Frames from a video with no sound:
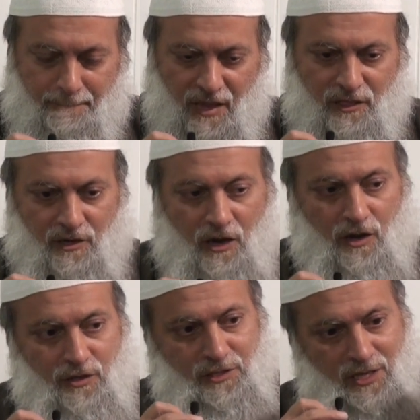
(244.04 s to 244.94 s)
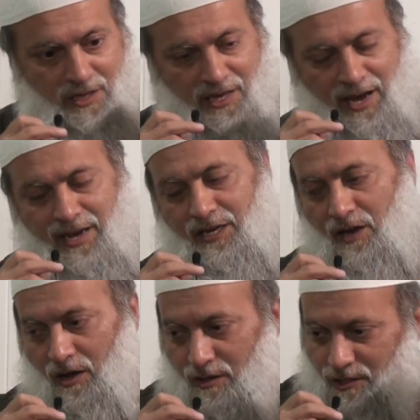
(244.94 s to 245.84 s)
methodology, the
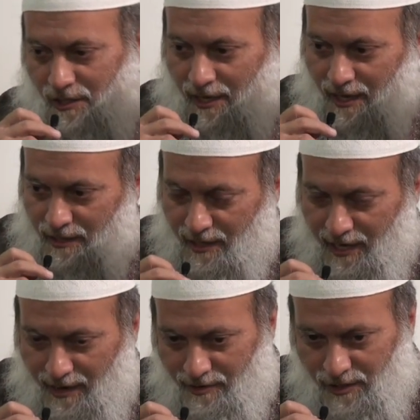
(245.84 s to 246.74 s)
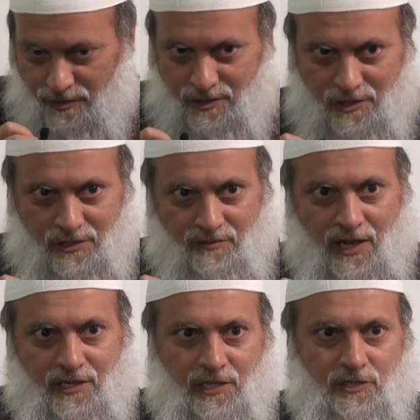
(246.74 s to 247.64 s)
ideology, and the characteristics of
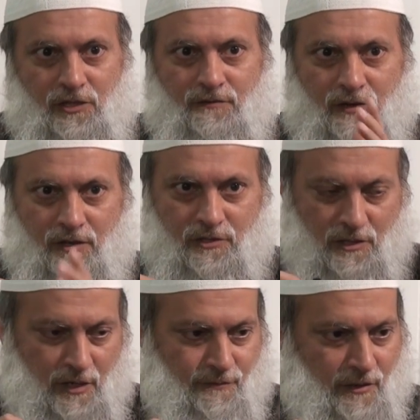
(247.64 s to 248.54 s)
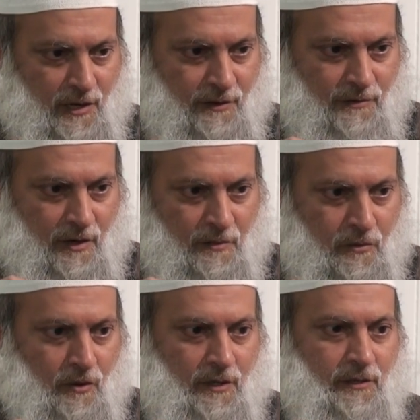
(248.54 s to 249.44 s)
that teacher are very significant and very
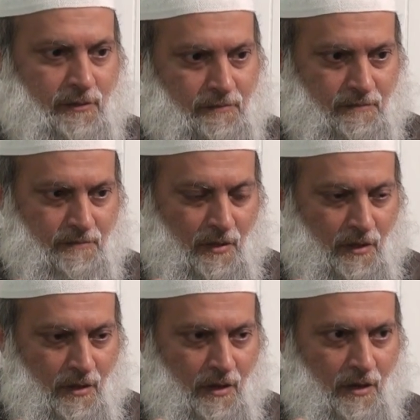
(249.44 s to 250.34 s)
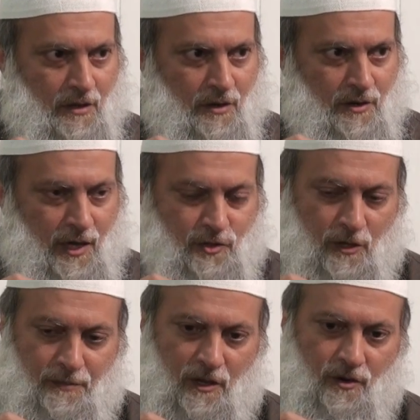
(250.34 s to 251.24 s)
important. Not
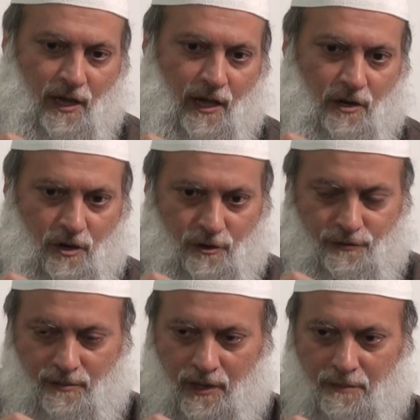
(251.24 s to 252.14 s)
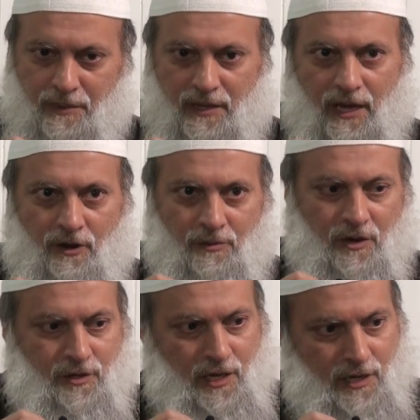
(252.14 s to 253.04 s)
simply, okay, I learned from him, but now I'm
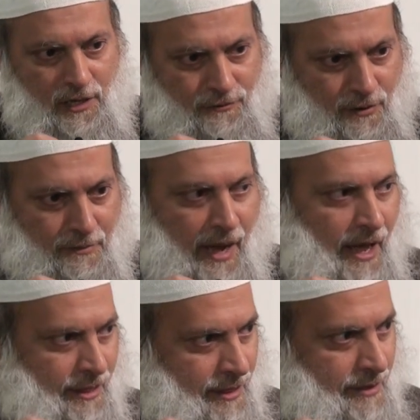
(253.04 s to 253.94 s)
going to take a different path.